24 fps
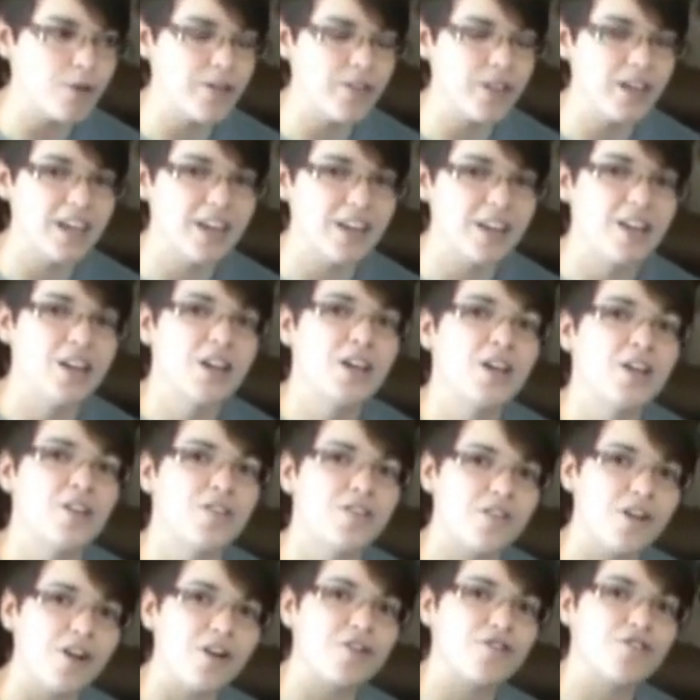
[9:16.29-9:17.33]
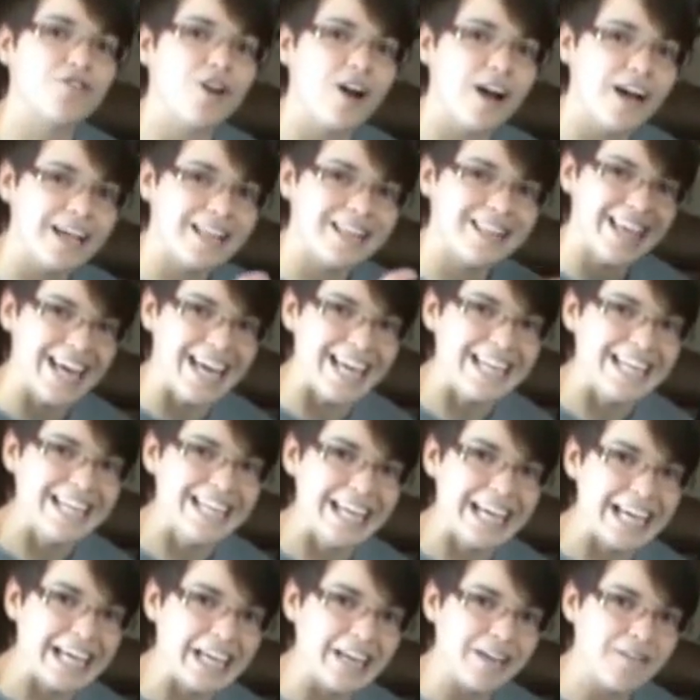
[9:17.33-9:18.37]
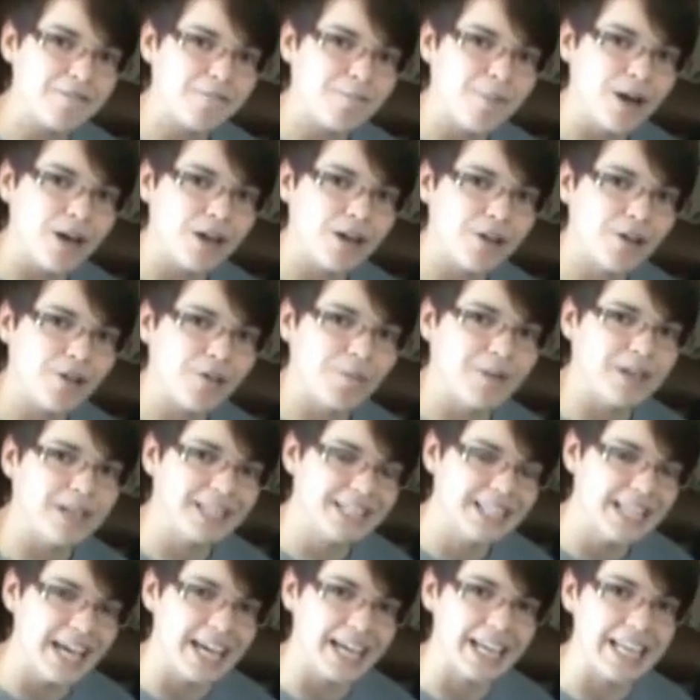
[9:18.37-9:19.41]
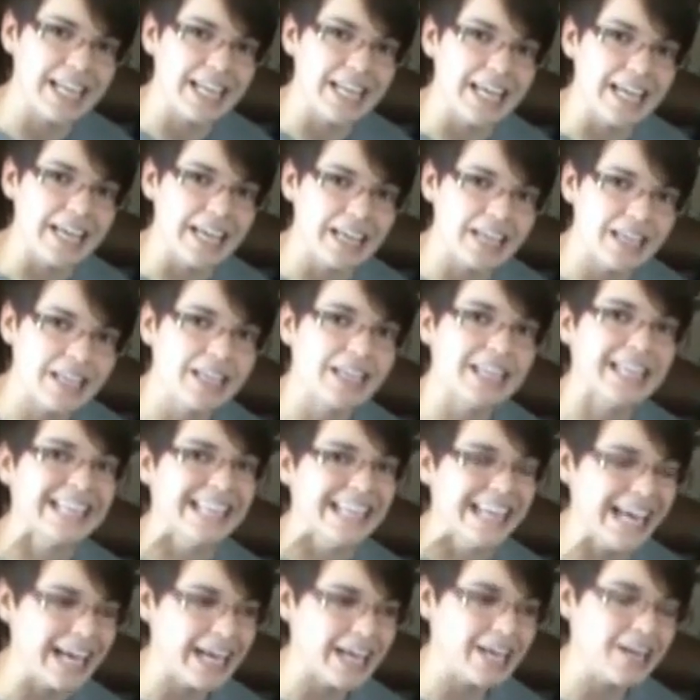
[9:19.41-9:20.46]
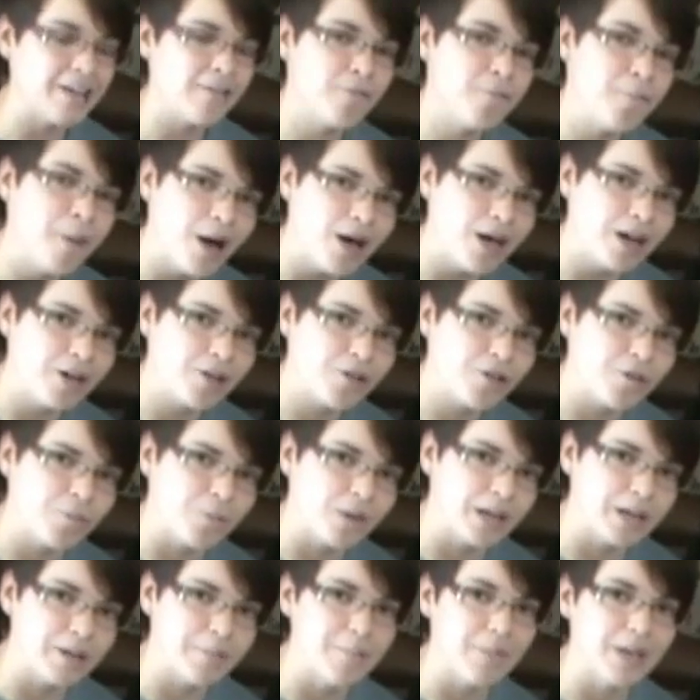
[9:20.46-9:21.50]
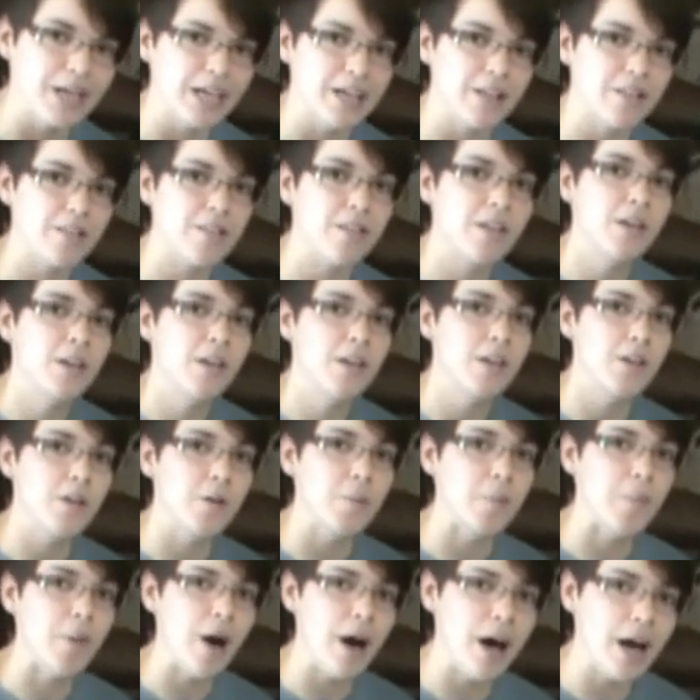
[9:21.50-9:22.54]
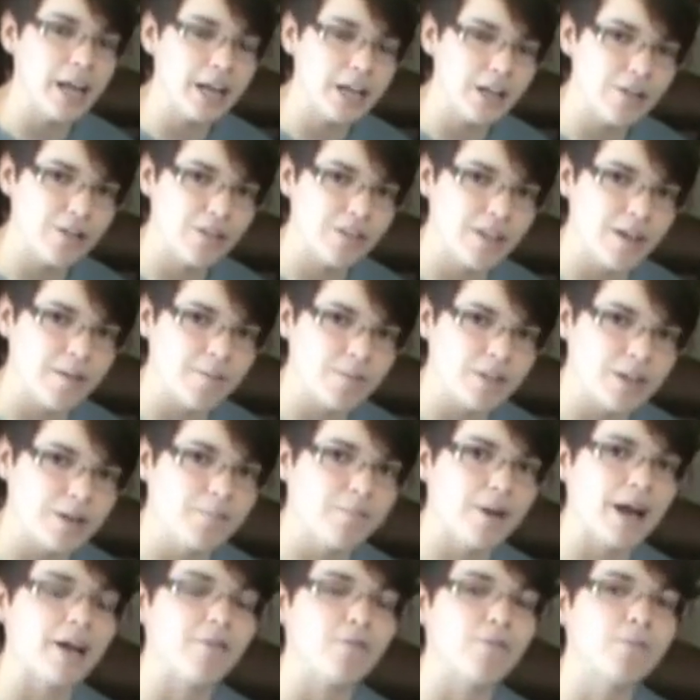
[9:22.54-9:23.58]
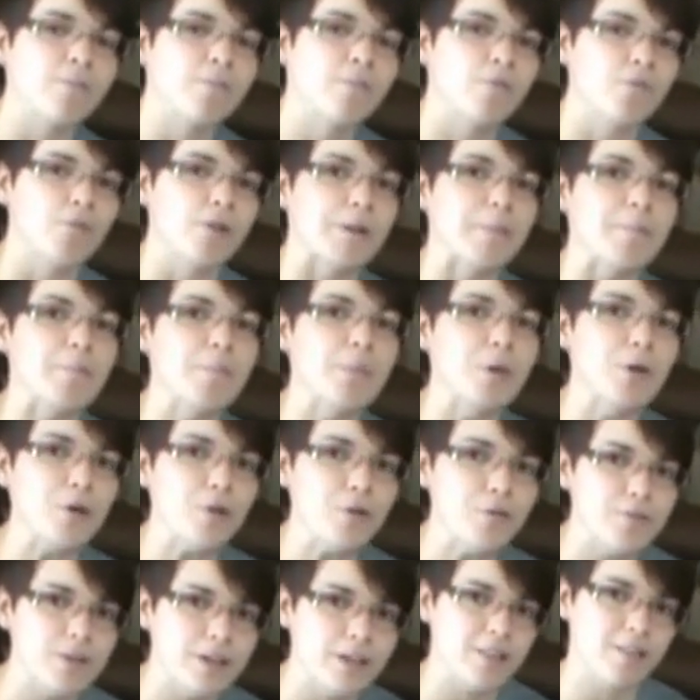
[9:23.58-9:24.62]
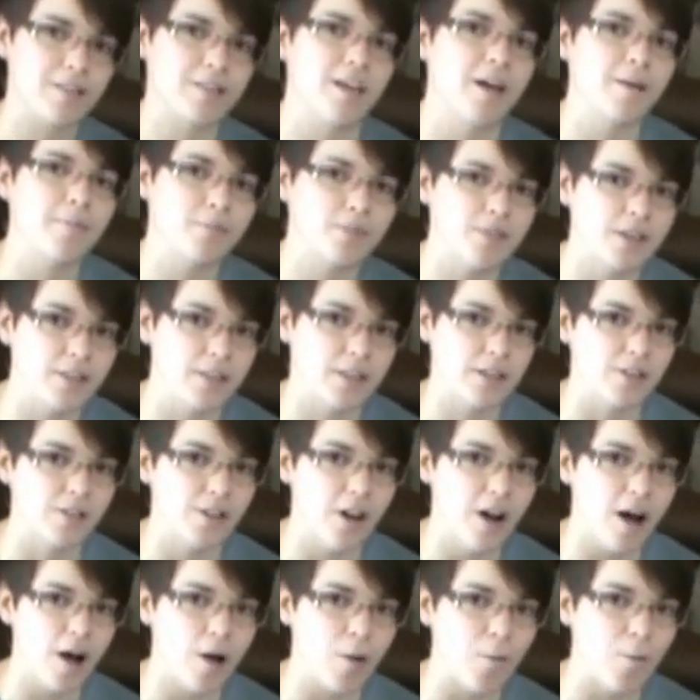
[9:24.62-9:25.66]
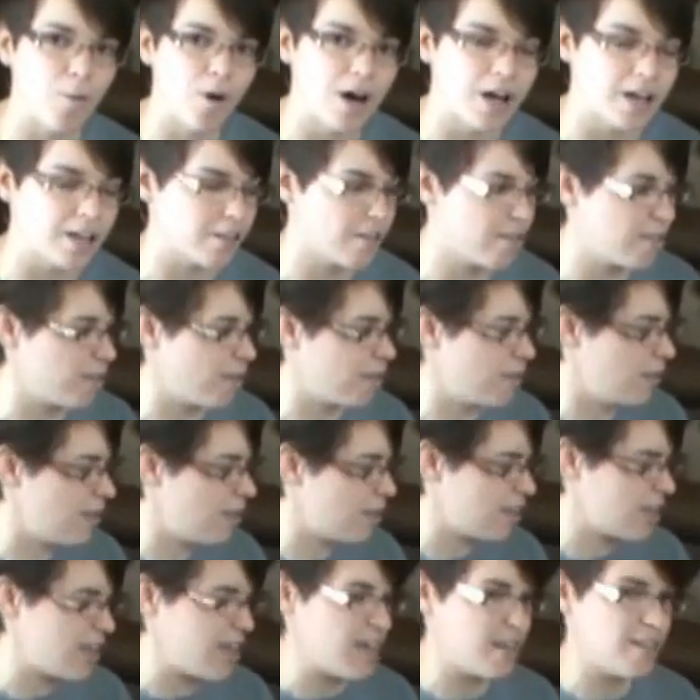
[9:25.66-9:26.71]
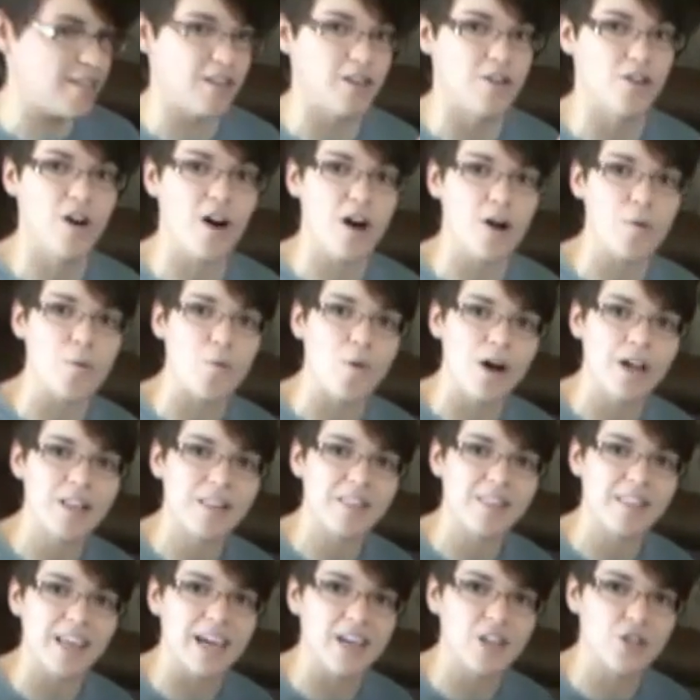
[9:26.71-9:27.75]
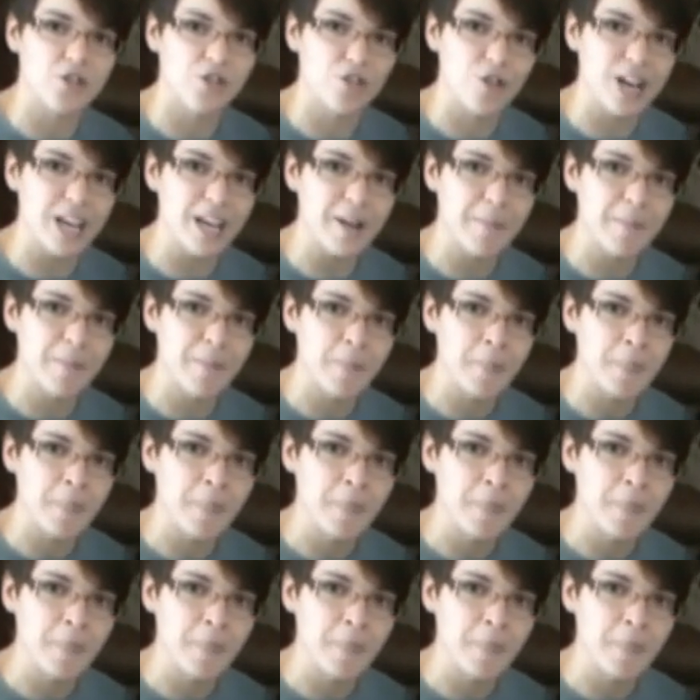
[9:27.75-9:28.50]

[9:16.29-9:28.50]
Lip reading: with it, start trying that negative punishment technique. Negative punishment means you punish something by removing something the dog wants. So in this case, the dog wants that treat.